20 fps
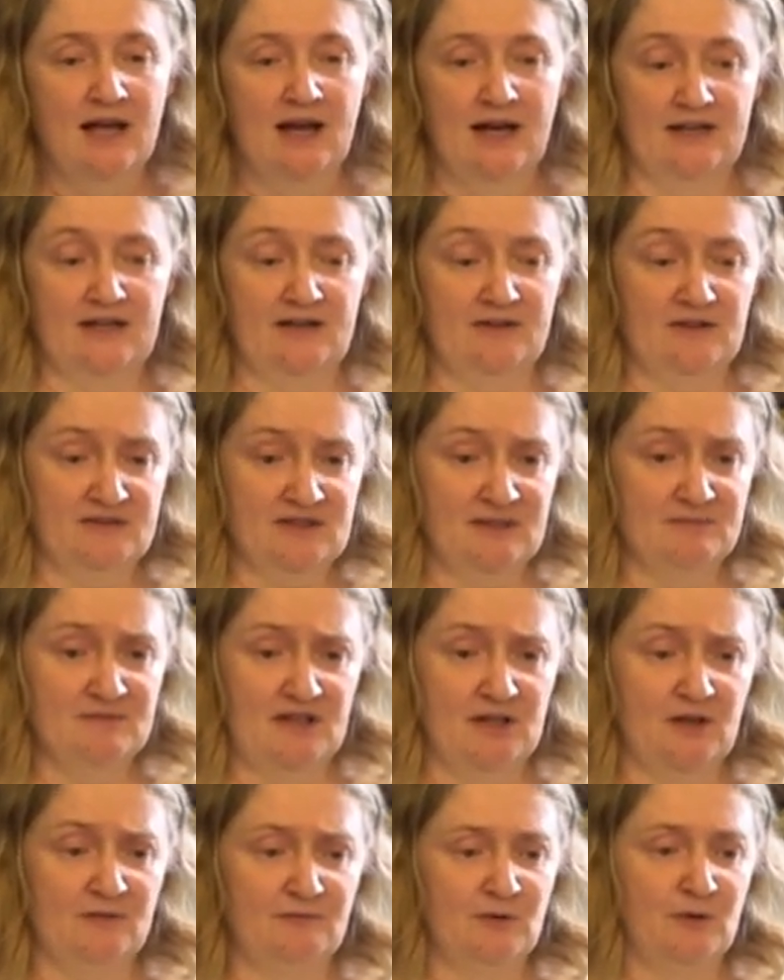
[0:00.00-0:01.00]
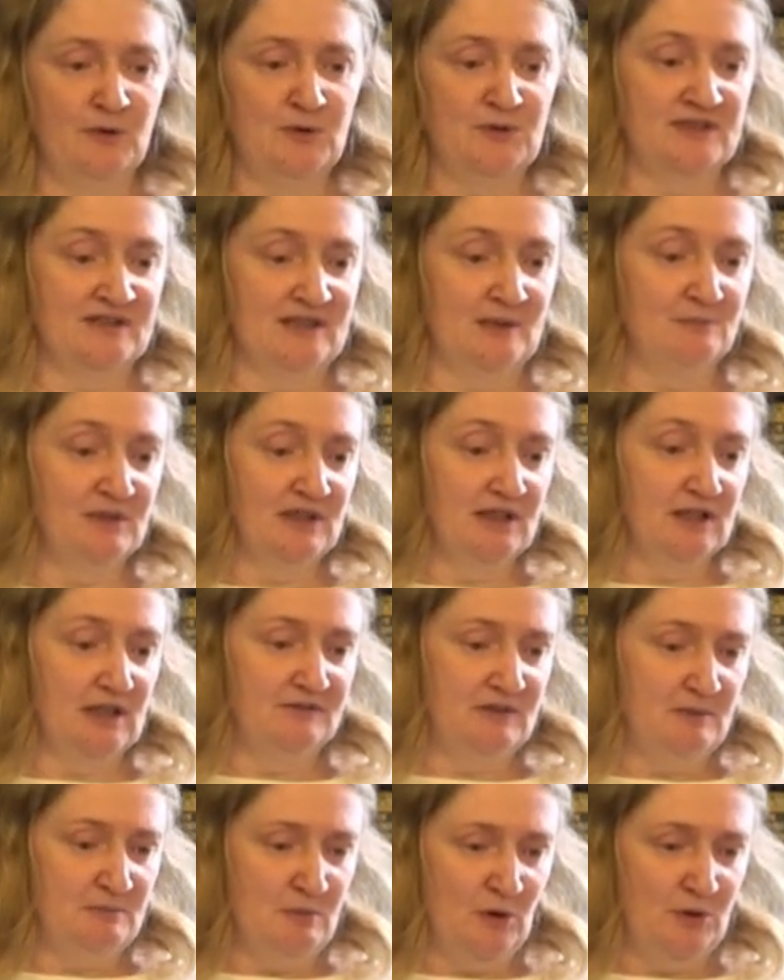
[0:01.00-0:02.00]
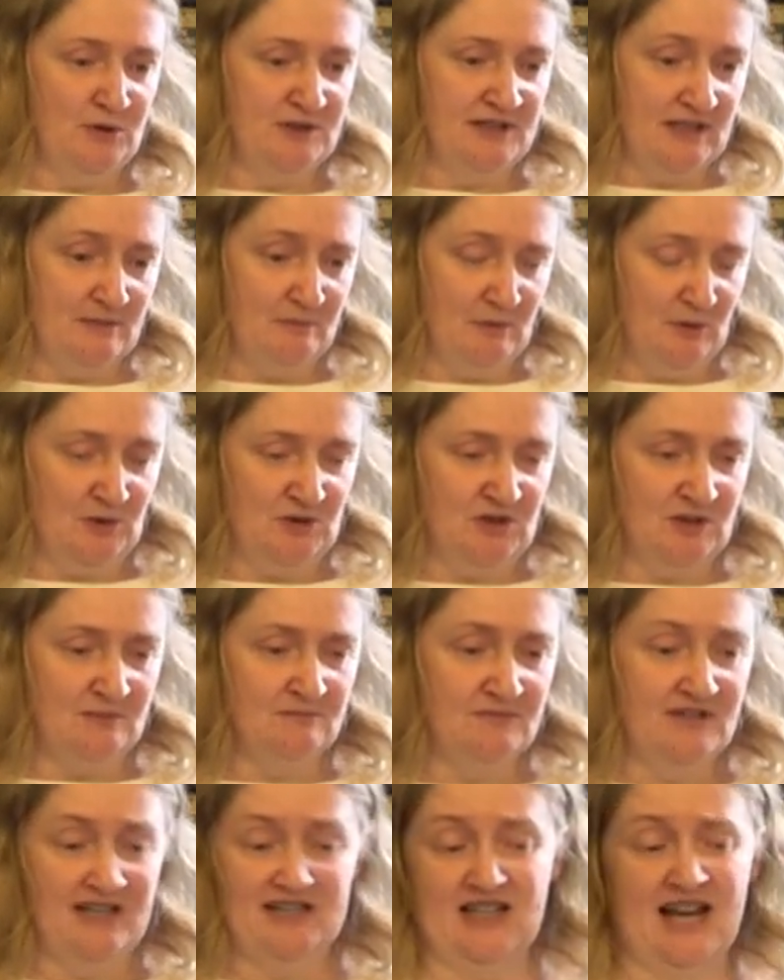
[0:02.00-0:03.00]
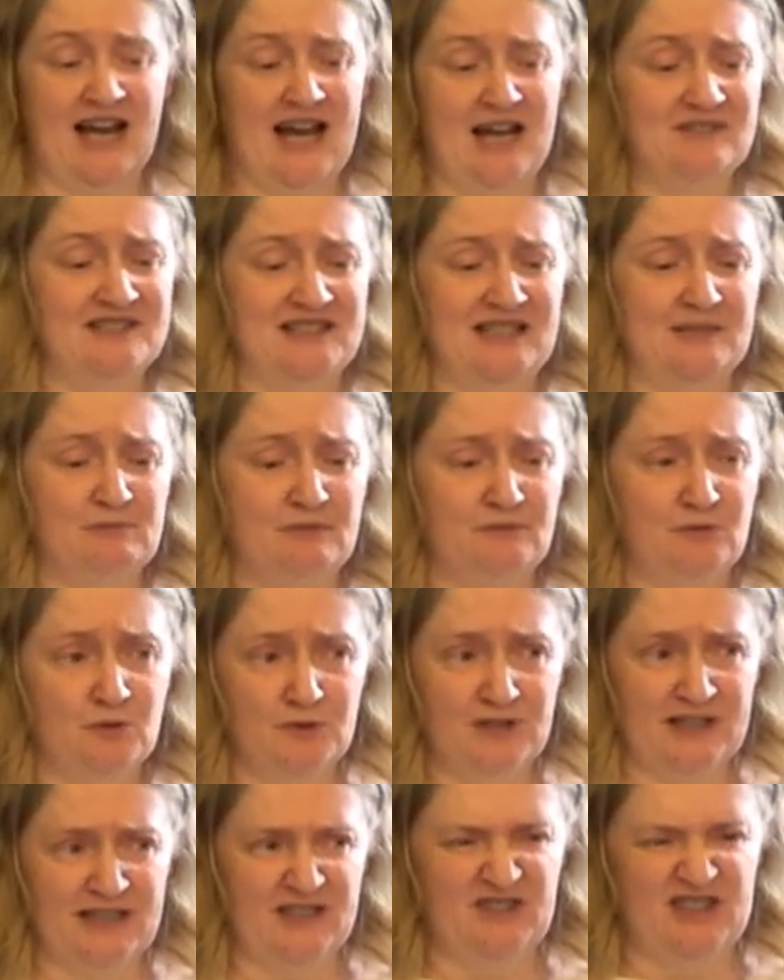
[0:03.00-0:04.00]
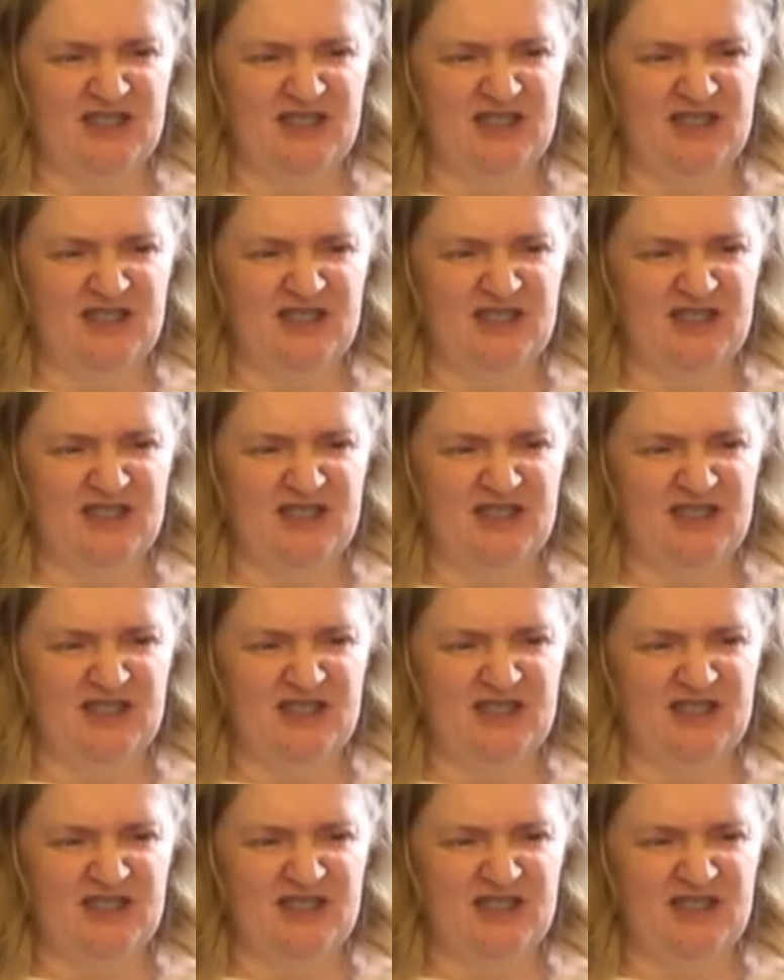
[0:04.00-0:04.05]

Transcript: And uh, some of the other photos, some really lovely pottery at the bottom, which I haven't seen before, the kind of